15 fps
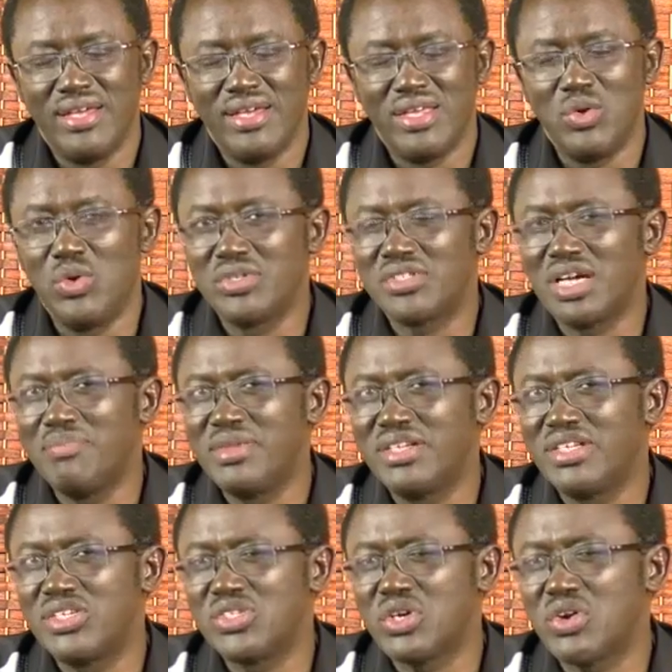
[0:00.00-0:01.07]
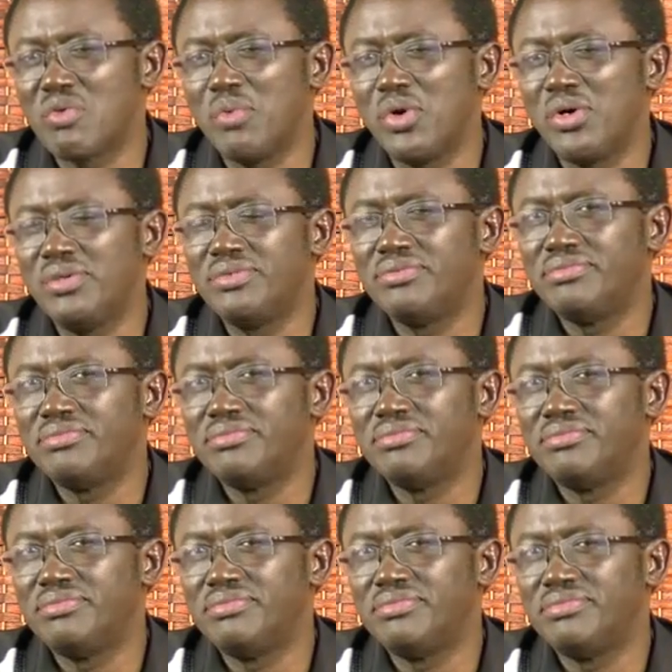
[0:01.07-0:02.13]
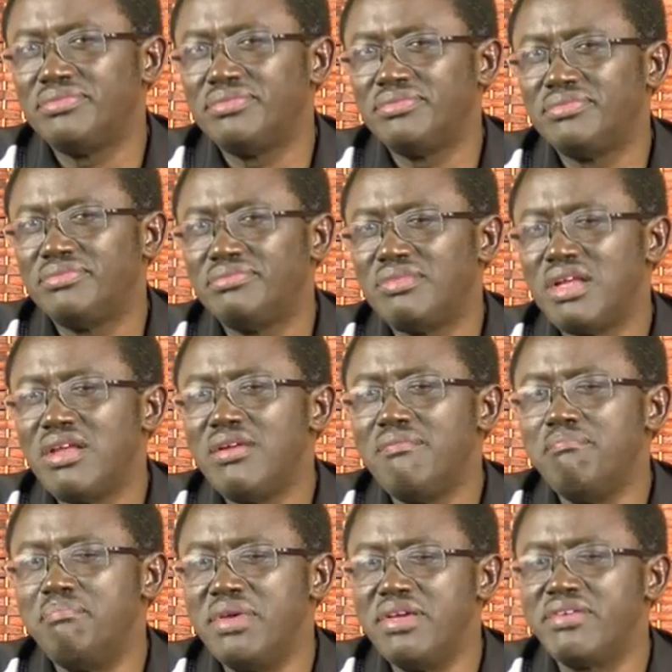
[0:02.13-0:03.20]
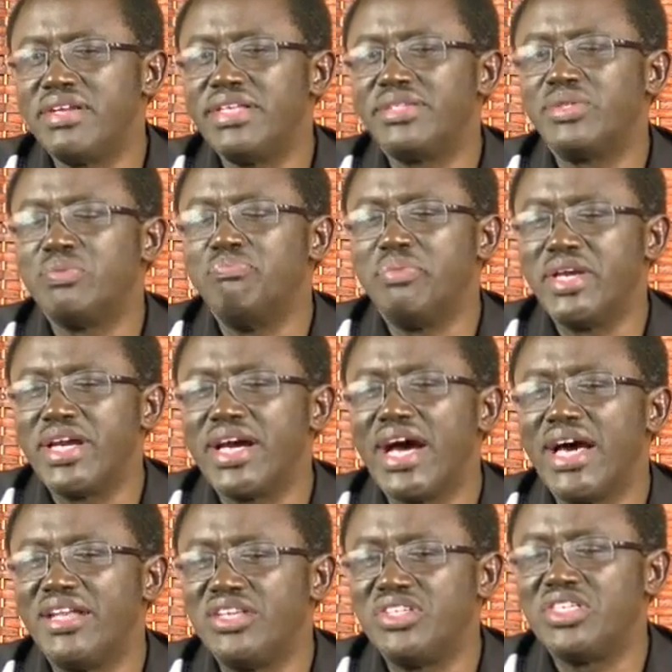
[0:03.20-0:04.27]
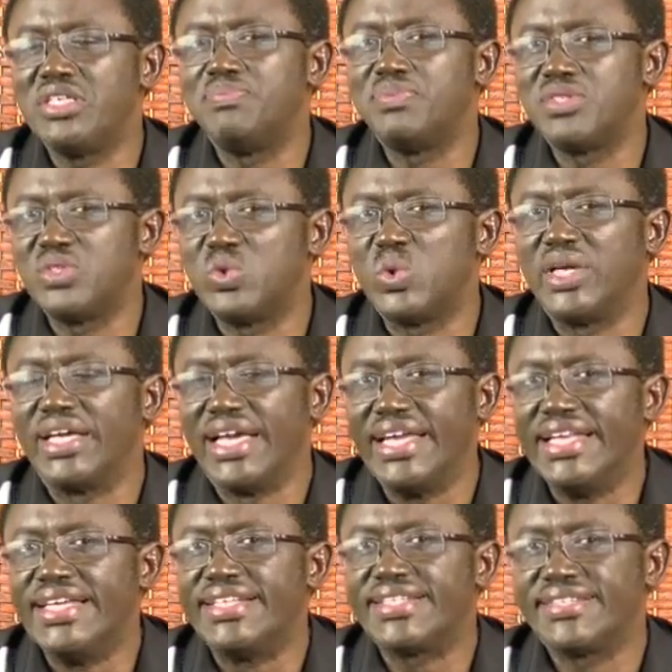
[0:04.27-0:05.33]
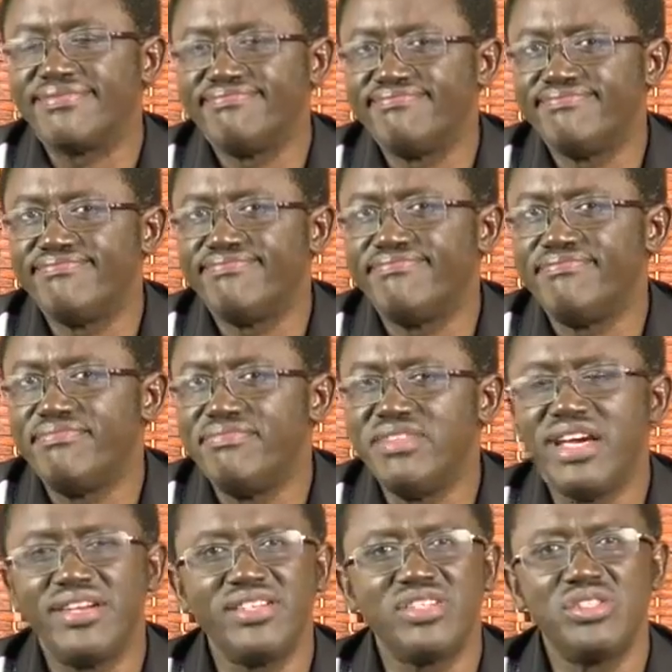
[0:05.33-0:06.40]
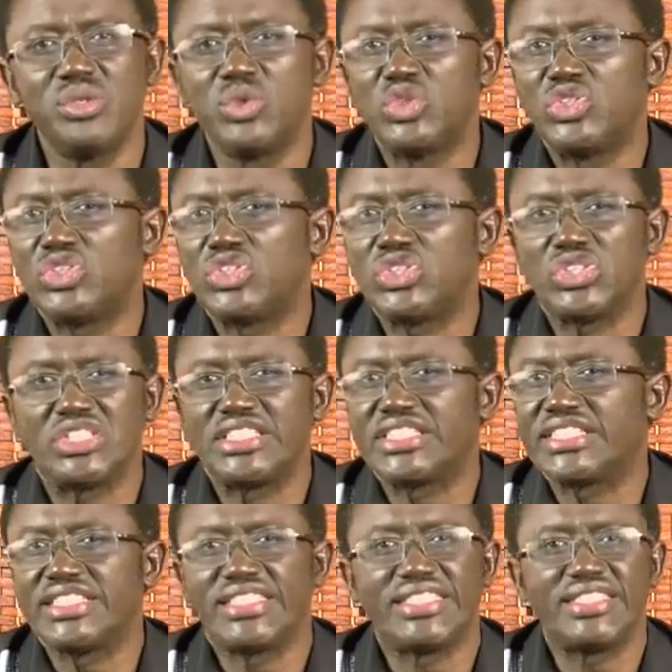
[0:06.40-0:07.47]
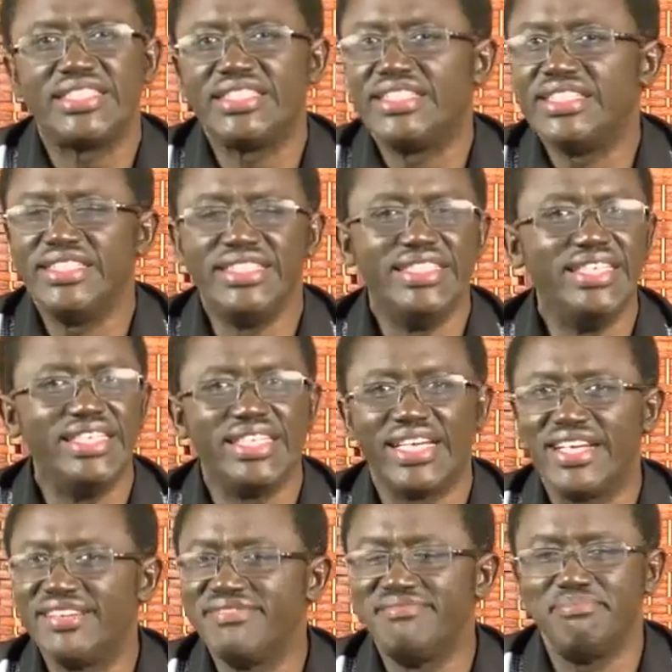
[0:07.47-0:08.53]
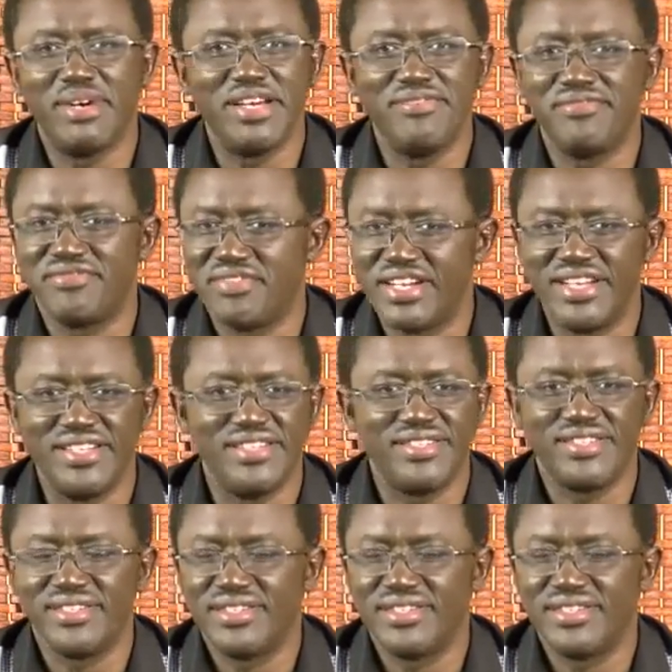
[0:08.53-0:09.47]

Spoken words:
You want something desirable? Be ready to bear hardships to gain it. There is no shortcut in life, my friend.